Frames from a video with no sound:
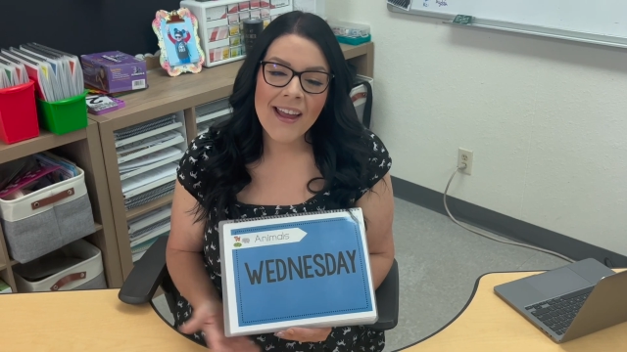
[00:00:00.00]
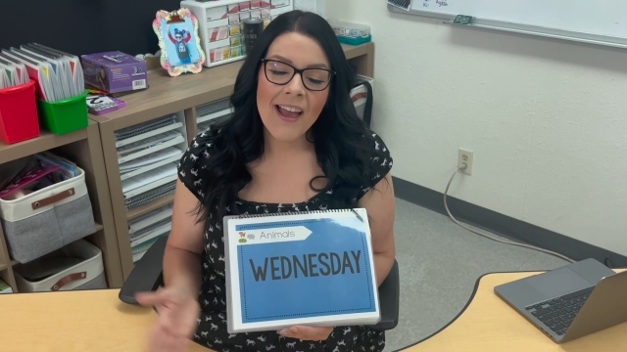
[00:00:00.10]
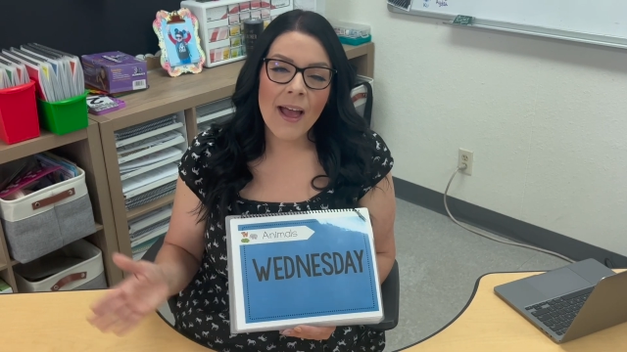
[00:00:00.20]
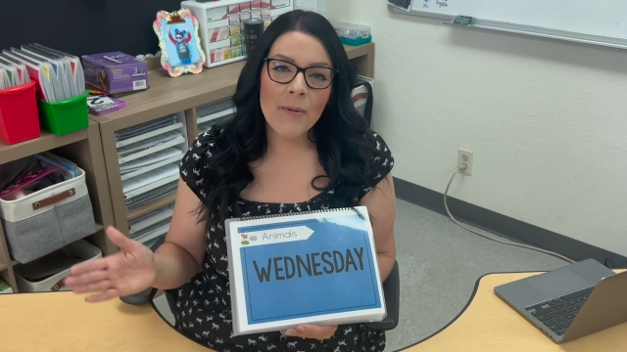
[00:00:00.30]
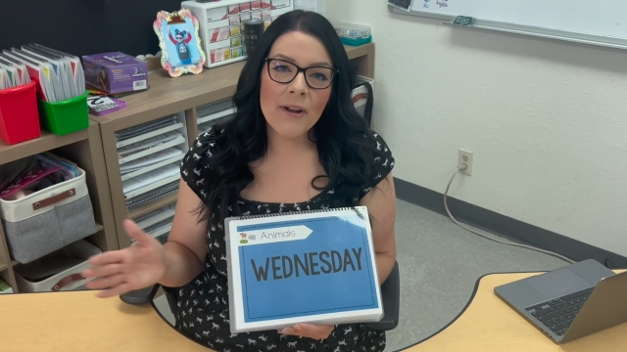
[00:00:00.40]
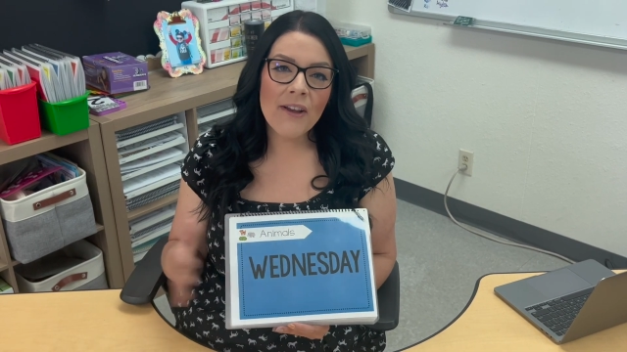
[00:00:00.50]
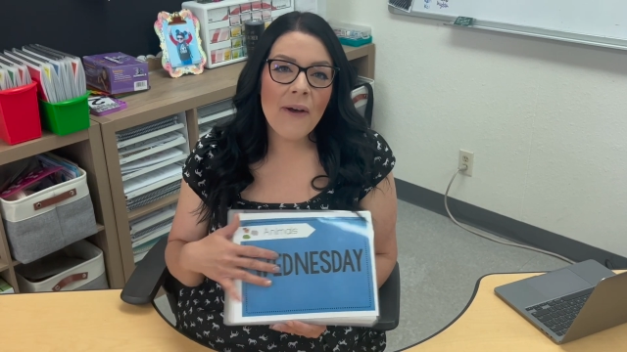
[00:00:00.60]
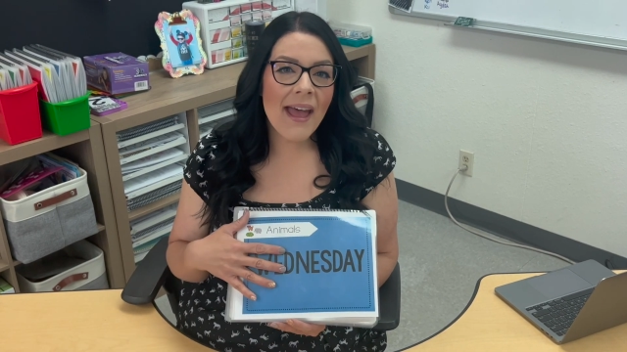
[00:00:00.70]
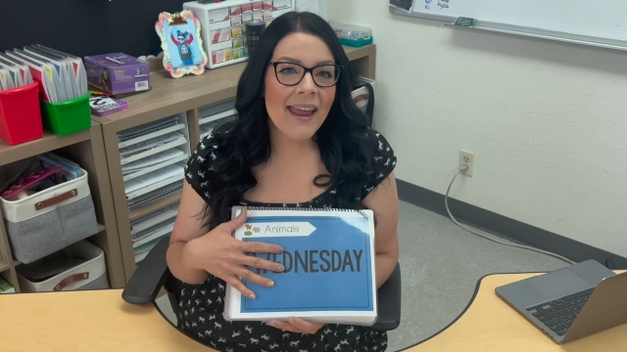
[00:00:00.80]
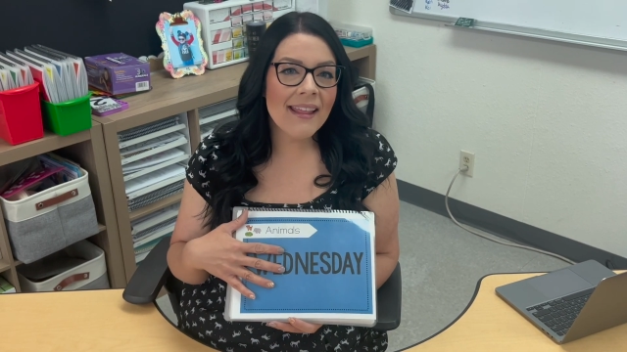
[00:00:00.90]
I'm gonna go
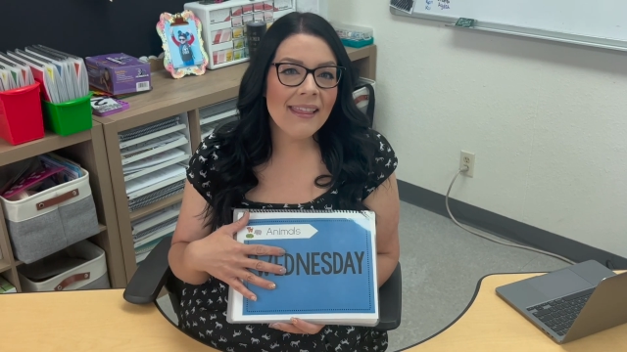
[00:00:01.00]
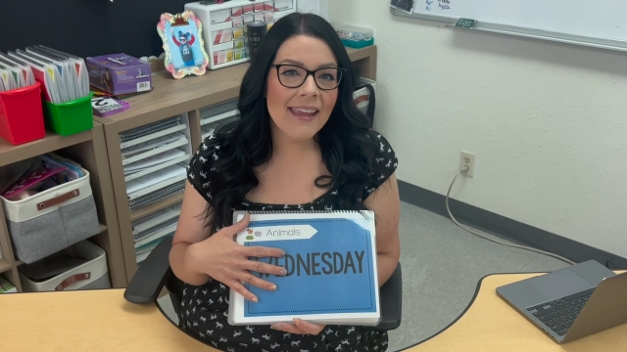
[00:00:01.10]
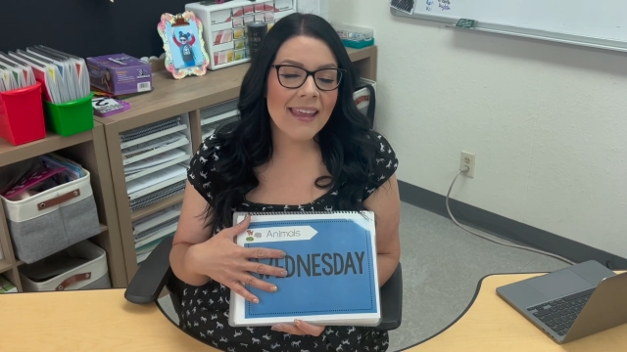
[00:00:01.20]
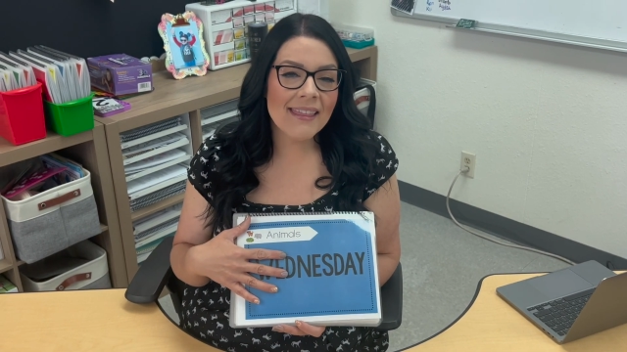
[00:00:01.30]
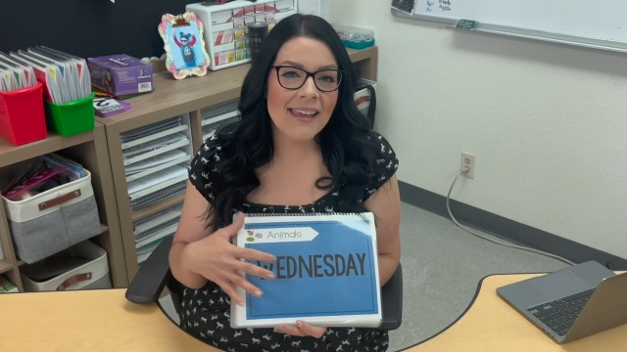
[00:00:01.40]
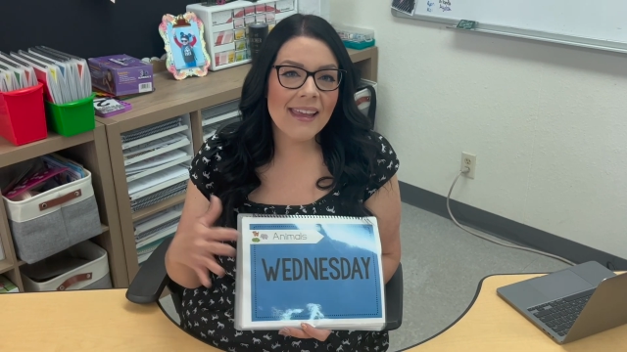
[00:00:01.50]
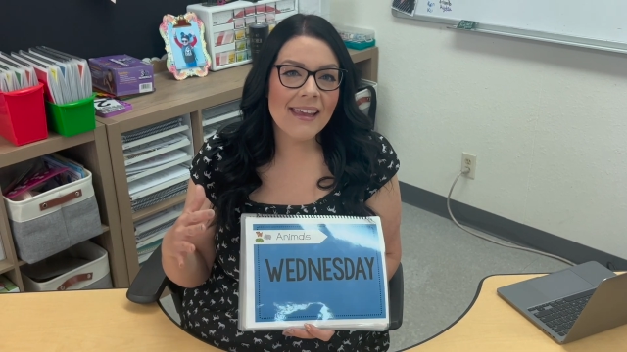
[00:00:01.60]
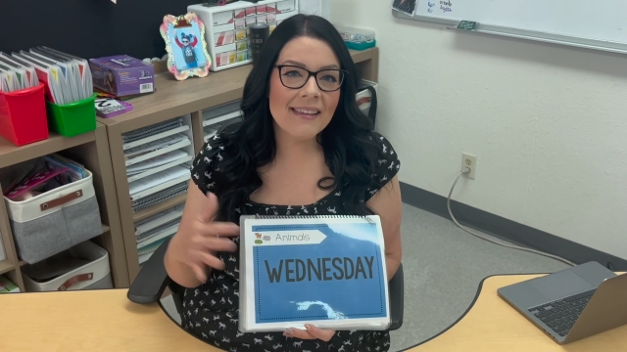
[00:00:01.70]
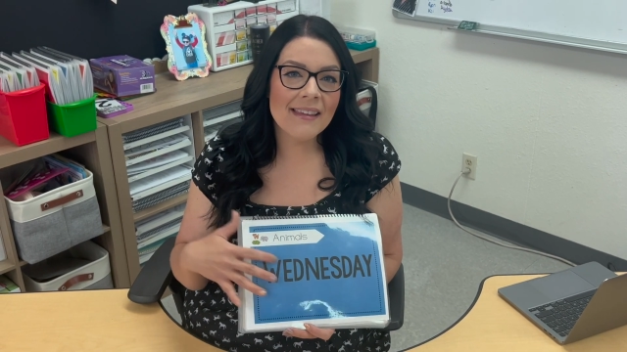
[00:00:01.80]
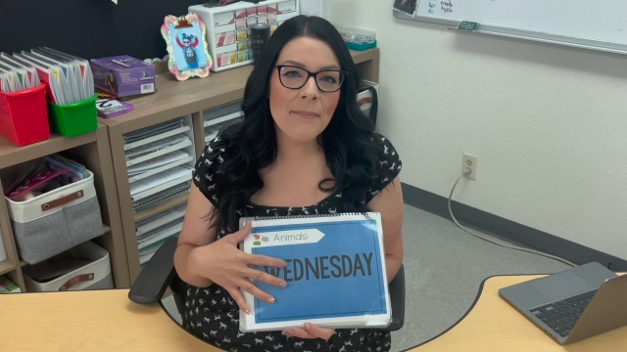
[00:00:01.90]
ahead and link the
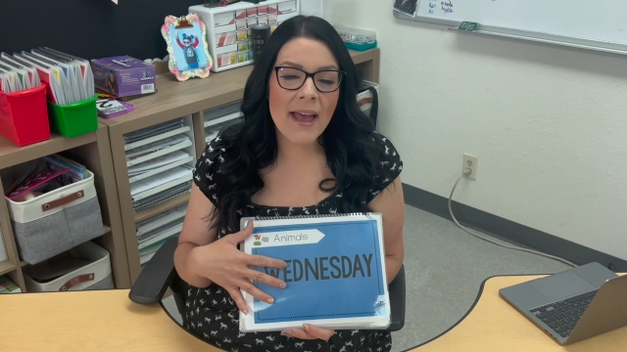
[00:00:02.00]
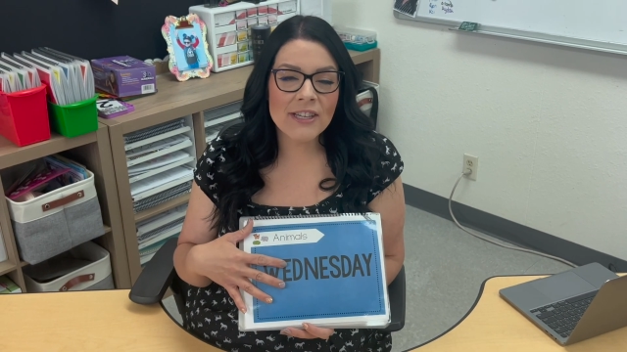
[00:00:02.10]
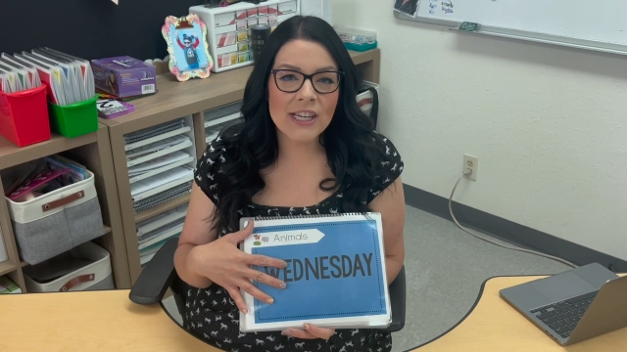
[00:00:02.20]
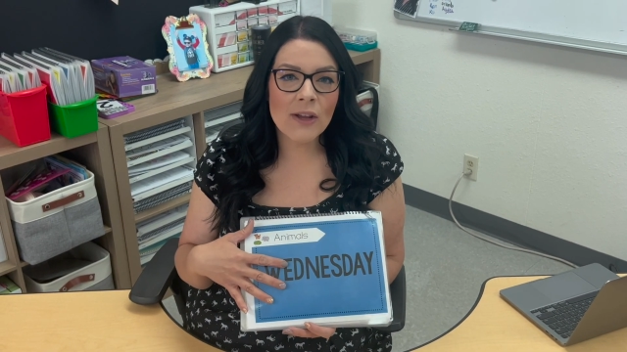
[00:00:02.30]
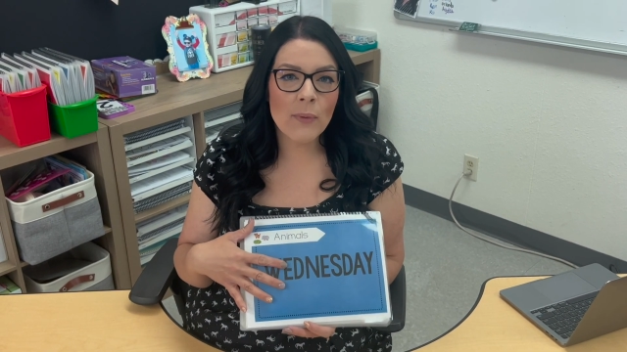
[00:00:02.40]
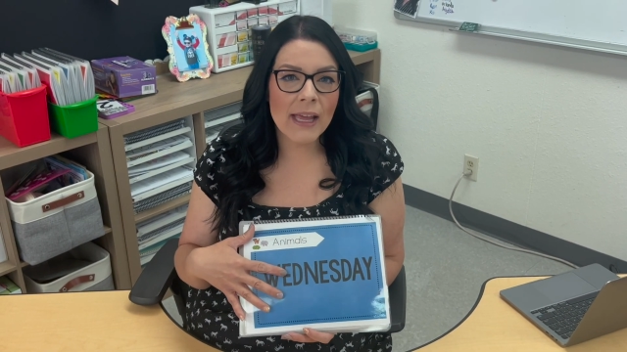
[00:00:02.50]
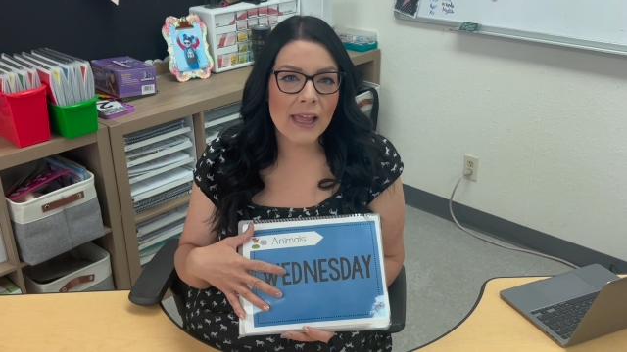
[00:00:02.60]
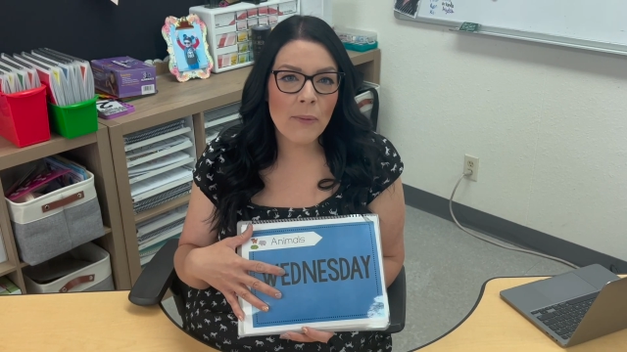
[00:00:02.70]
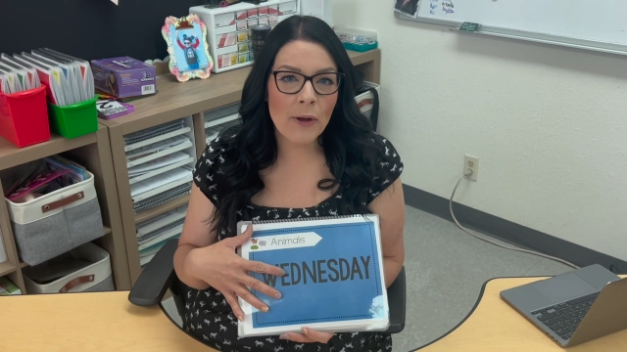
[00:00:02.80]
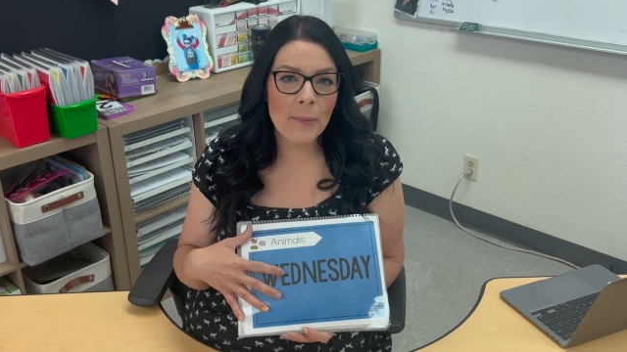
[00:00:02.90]
easy matching weekly
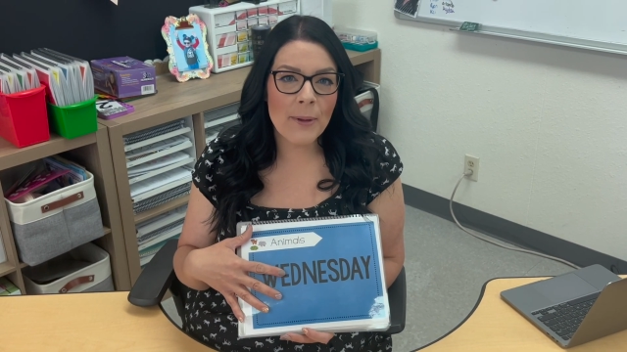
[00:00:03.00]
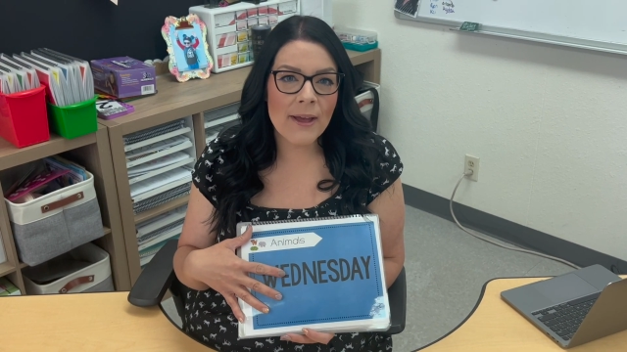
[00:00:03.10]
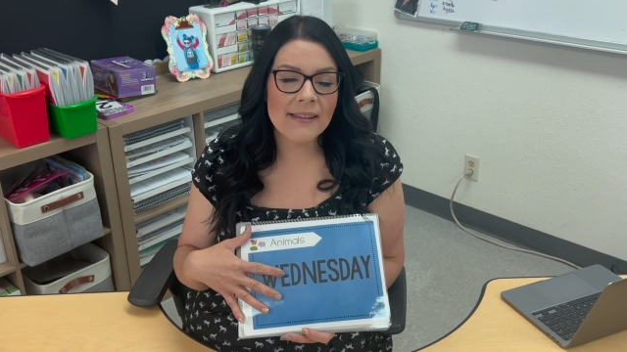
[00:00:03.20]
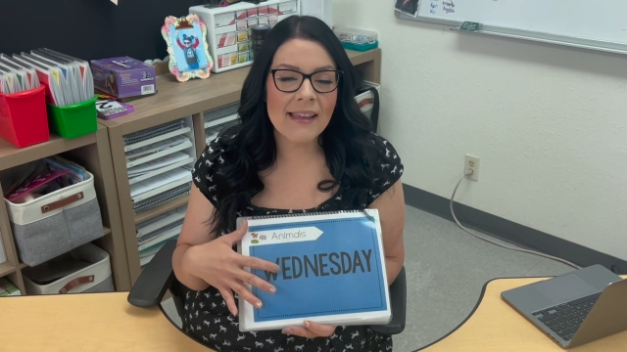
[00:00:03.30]
workbooks